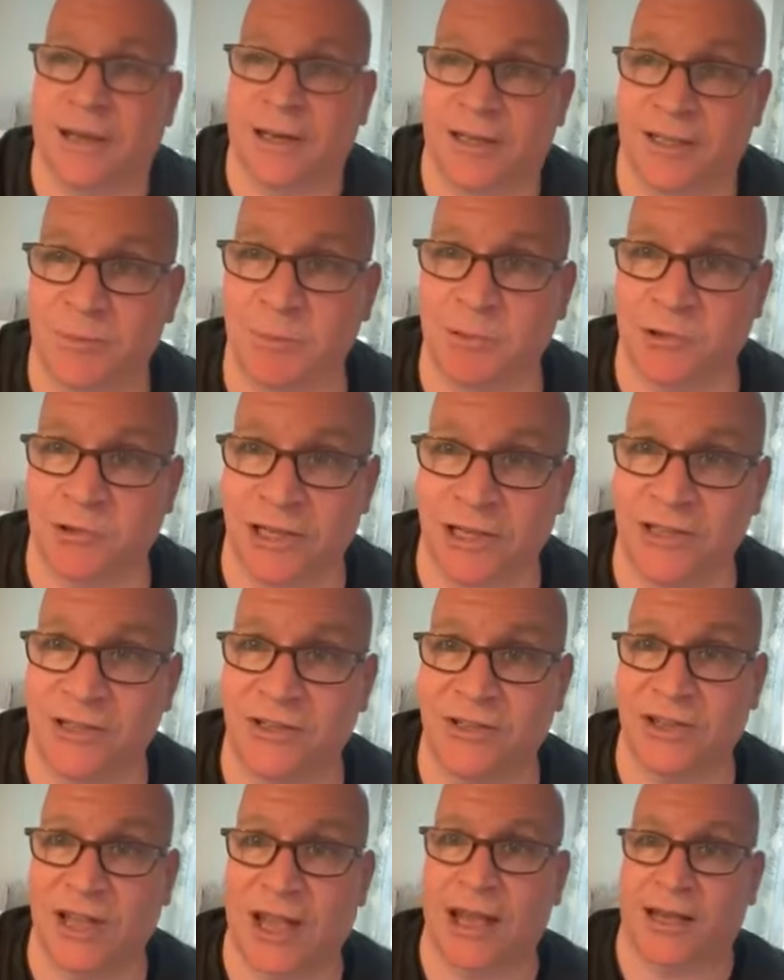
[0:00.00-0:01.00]
and his yeah. police
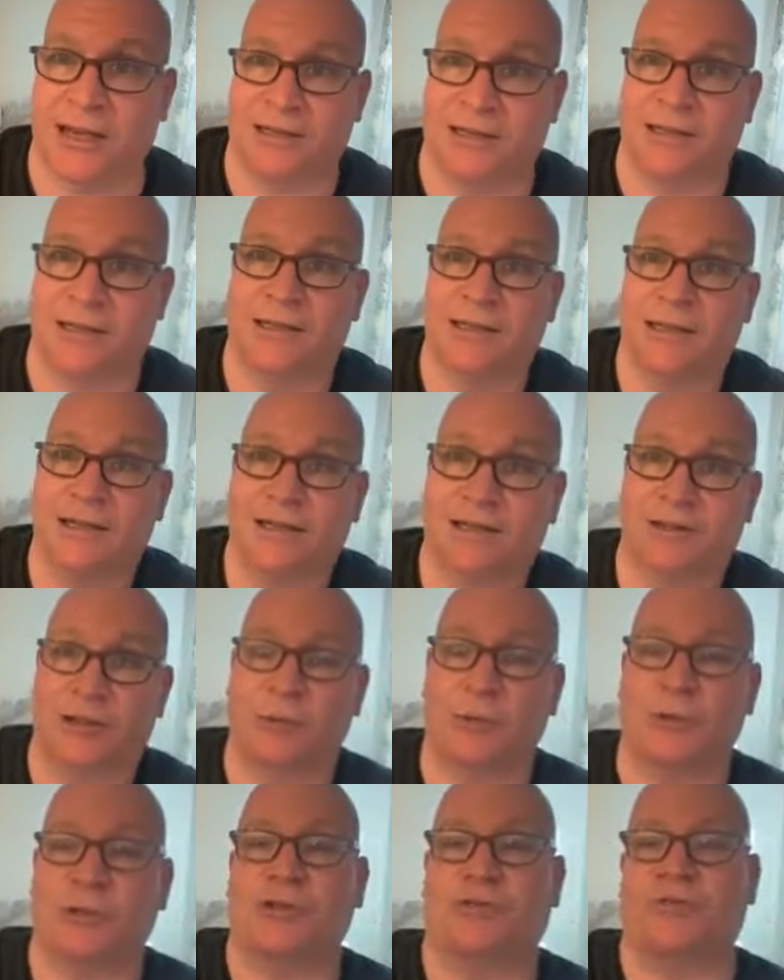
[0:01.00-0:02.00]
state.
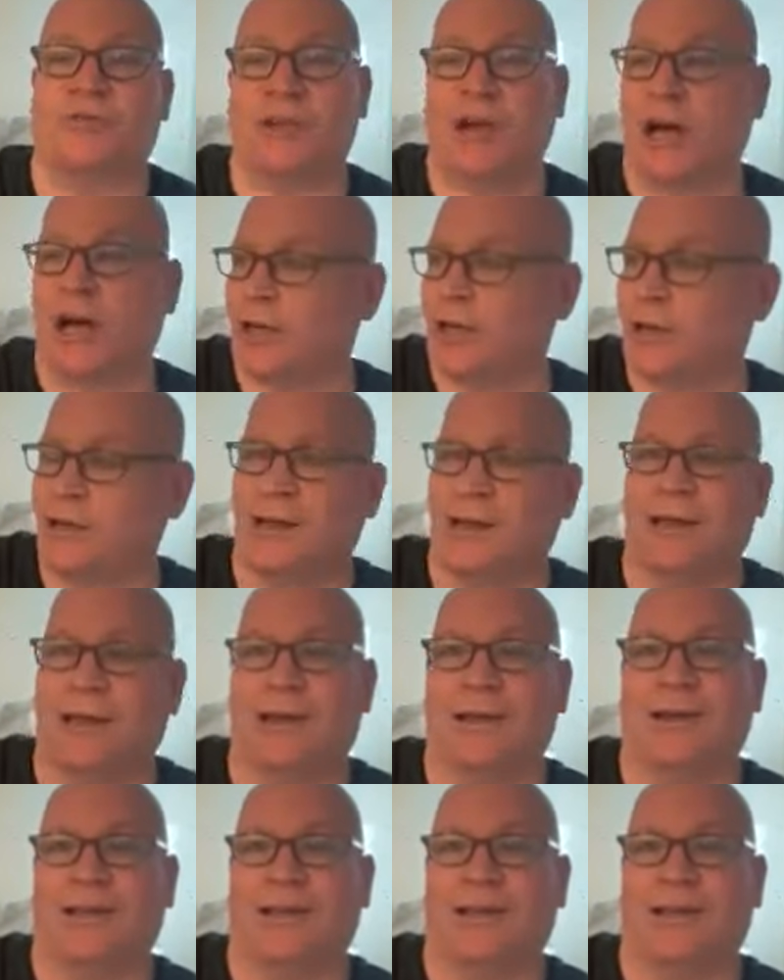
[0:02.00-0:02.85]
Look what you've mm-hmm. done.